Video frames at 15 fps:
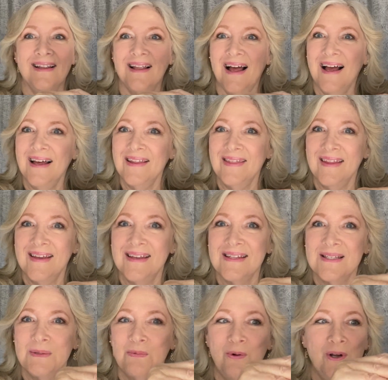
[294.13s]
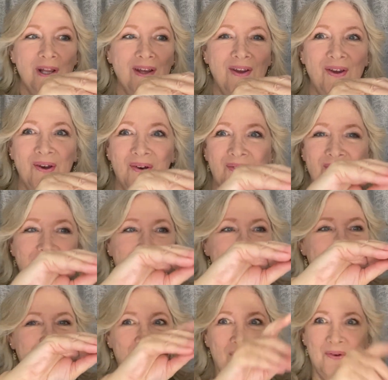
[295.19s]
I think it's pretty cute.
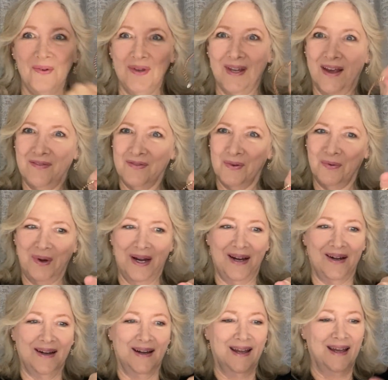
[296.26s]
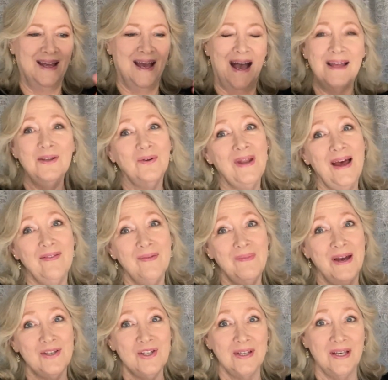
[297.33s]
Cute enough to wear. I don't have the
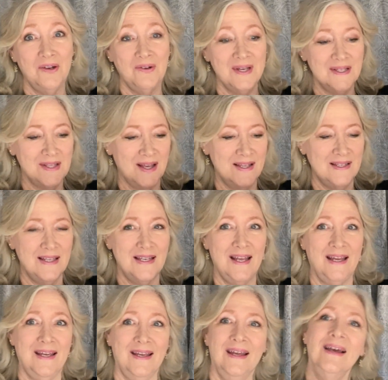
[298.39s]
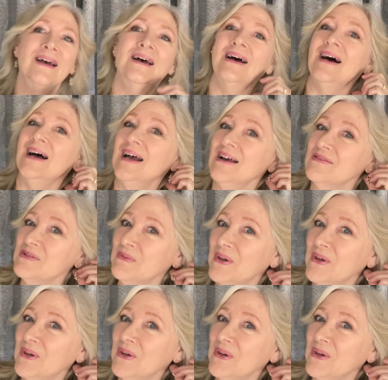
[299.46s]
matching earrings on today. I have some